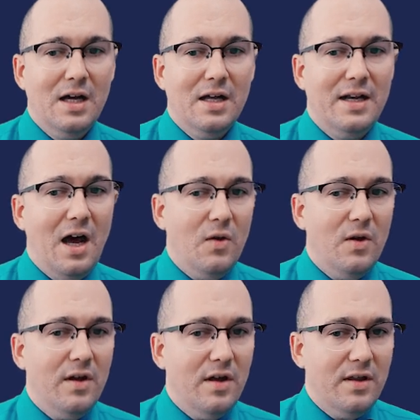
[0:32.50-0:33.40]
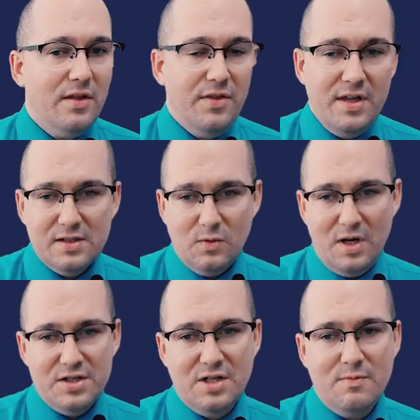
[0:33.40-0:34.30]
Now this
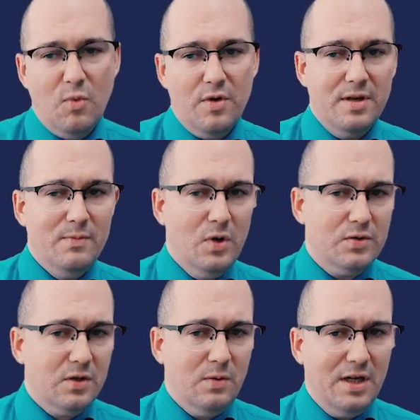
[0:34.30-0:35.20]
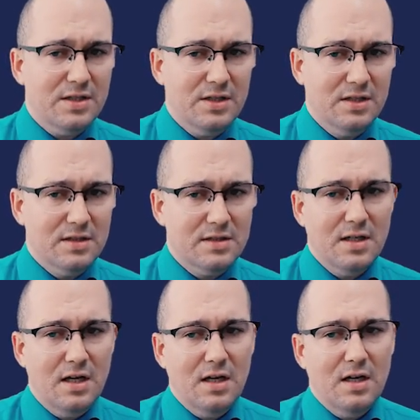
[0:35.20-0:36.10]
question, more than most questions,
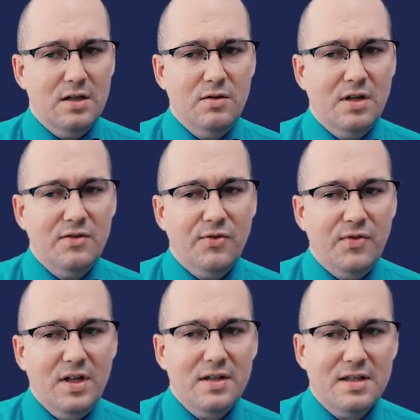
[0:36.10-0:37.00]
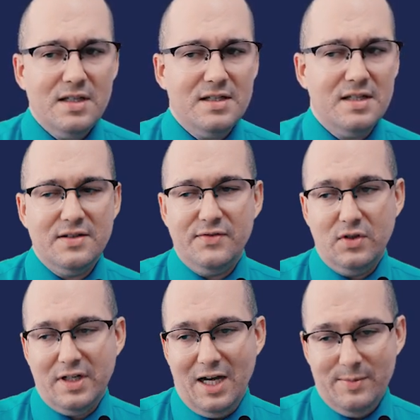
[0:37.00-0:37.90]
you can feel that this is a
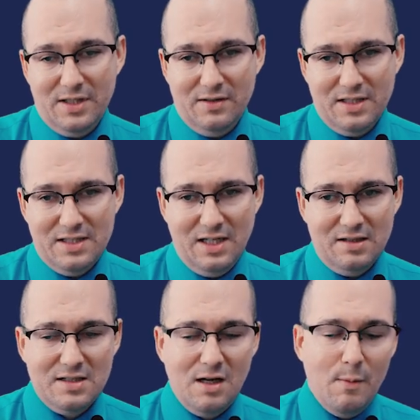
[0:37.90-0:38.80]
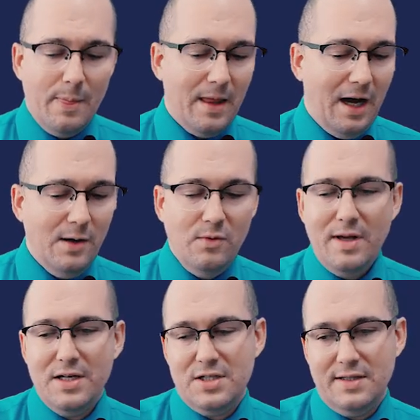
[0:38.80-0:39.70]
vocabulary test. I will
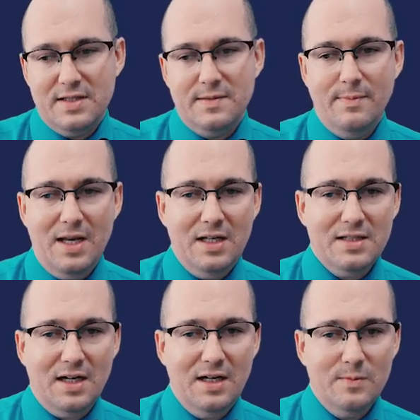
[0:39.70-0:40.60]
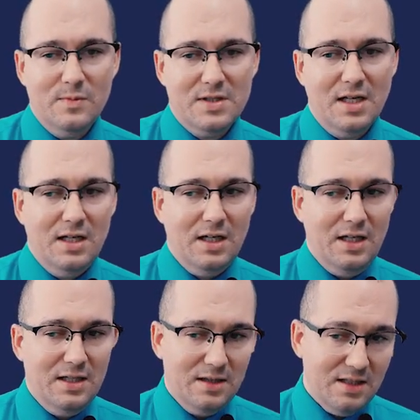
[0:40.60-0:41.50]
mention this many times
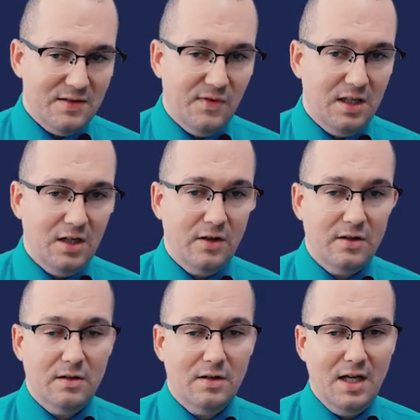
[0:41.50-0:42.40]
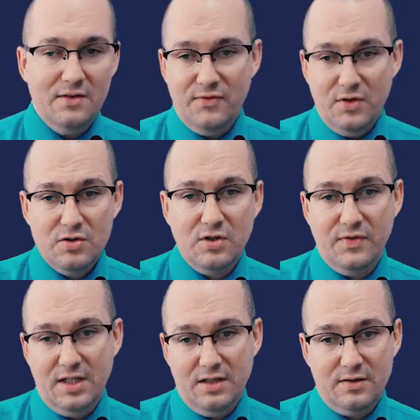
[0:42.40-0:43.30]
in this video and future
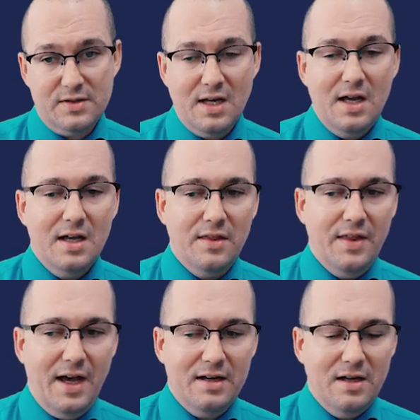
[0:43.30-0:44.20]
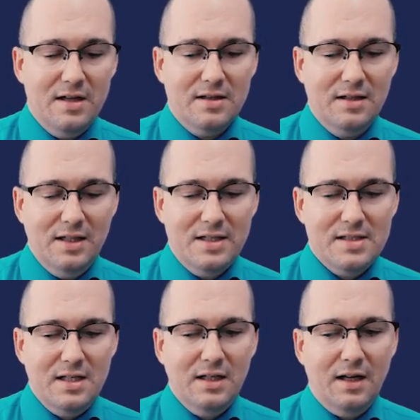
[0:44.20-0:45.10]
videos that the
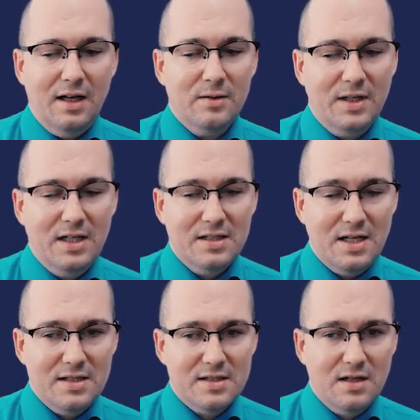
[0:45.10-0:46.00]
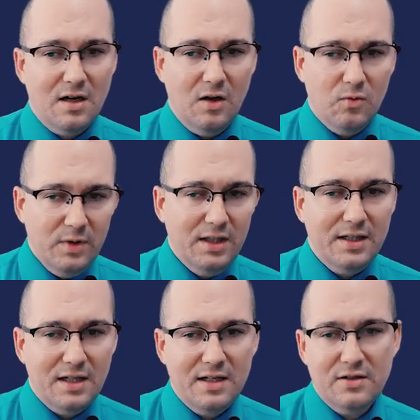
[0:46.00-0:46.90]
listening and reading tests are really
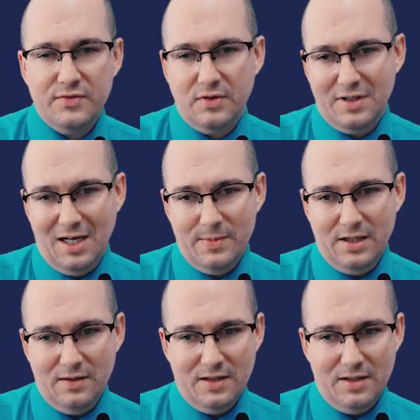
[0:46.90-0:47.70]
kind of vocabulary